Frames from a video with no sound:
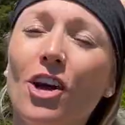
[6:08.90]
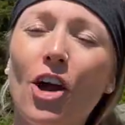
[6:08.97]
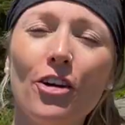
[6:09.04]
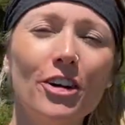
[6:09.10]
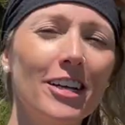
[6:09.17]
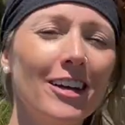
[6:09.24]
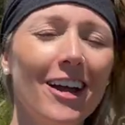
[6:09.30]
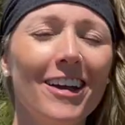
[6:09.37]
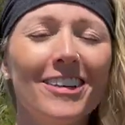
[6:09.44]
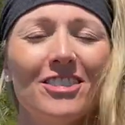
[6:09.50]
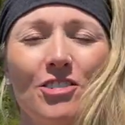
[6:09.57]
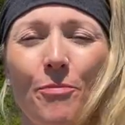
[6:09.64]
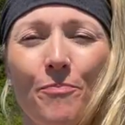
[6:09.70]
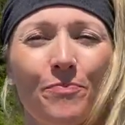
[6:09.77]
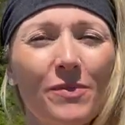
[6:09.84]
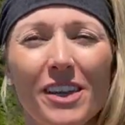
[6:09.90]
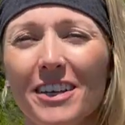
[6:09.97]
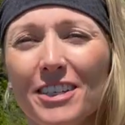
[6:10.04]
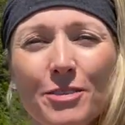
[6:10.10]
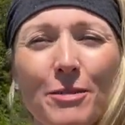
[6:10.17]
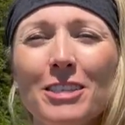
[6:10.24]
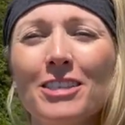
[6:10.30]
Alrighty guys, it
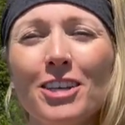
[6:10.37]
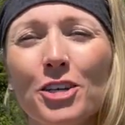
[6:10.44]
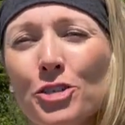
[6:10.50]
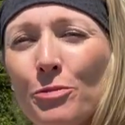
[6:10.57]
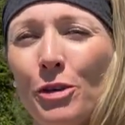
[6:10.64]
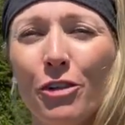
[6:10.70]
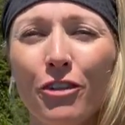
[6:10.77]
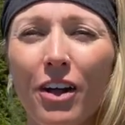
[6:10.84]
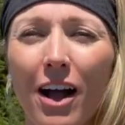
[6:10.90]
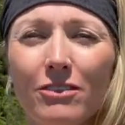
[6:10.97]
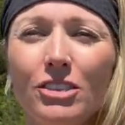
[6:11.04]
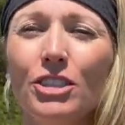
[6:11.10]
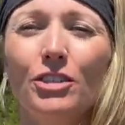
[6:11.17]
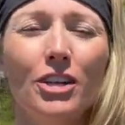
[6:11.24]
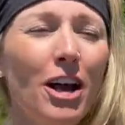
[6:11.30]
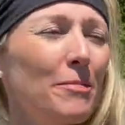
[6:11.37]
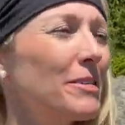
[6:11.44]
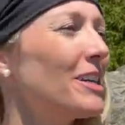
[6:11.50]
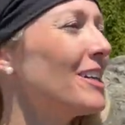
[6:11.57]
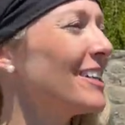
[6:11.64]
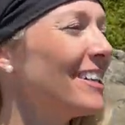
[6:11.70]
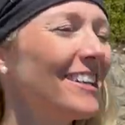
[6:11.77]
has been such a beautiful afternoon up
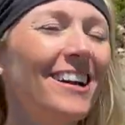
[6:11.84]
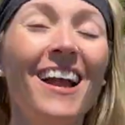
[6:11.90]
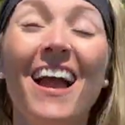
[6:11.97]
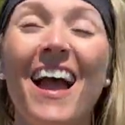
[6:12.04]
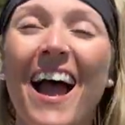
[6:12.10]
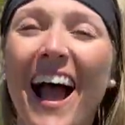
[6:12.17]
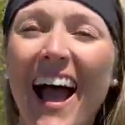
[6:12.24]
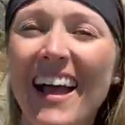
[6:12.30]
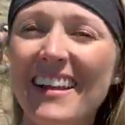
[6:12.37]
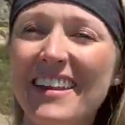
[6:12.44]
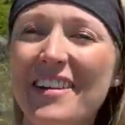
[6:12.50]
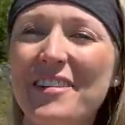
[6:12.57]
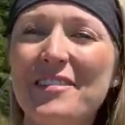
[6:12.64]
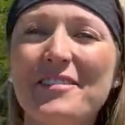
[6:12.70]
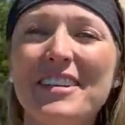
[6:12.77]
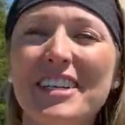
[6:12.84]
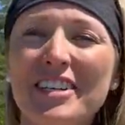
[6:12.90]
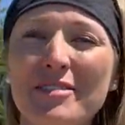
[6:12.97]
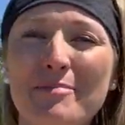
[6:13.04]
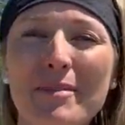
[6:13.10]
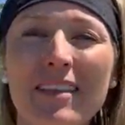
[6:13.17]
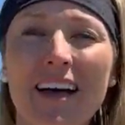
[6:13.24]
here at Eagle
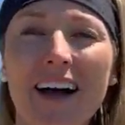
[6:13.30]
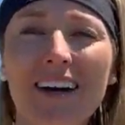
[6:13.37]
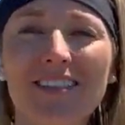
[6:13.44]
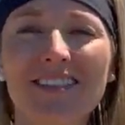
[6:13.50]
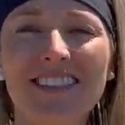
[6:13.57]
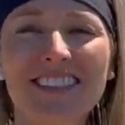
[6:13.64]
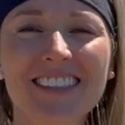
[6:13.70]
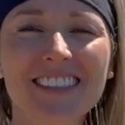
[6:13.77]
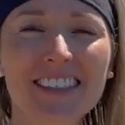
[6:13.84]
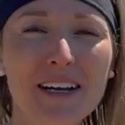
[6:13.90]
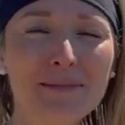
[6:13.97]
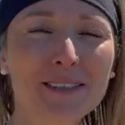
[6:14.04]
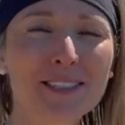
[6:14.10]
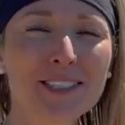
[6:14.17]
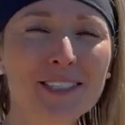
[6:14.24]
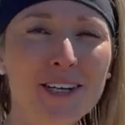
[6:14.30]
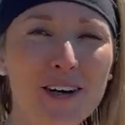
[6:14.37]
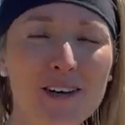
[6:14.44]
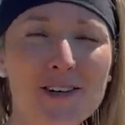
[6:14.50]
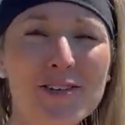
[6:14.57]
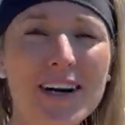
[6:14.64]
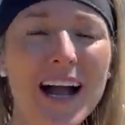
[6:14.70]
Ridge Bluffs. I'm
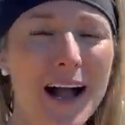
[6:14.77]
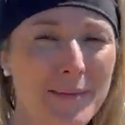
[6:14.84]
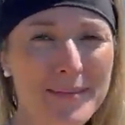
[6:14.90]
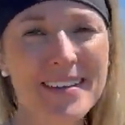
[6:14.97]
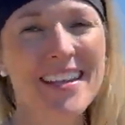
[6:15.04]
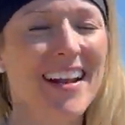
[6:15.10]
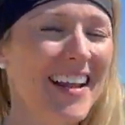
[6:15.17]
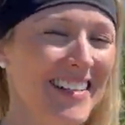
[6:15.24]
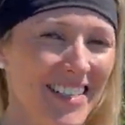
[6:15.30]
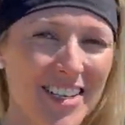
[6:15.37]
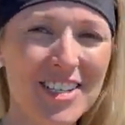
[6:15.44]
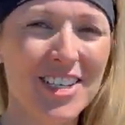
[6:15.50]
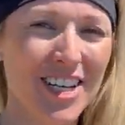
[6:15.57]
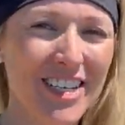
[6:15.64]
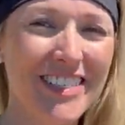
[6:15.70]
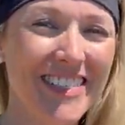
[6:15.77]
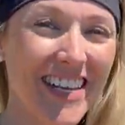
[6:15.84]
so happy that I had such a good